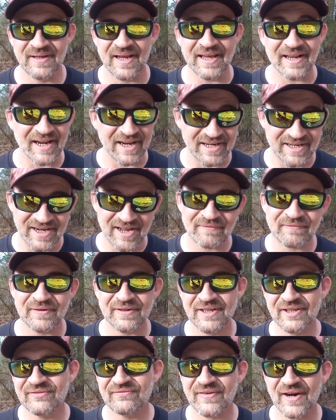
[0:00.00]
And I never
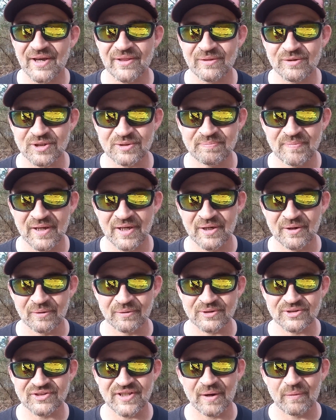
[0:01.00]
did find those big
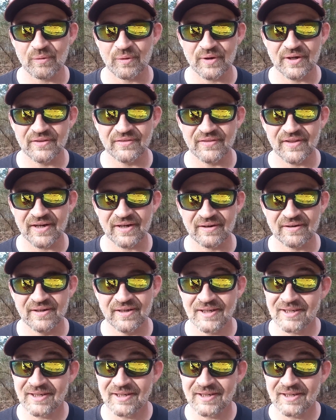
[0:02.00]
girls that were in there.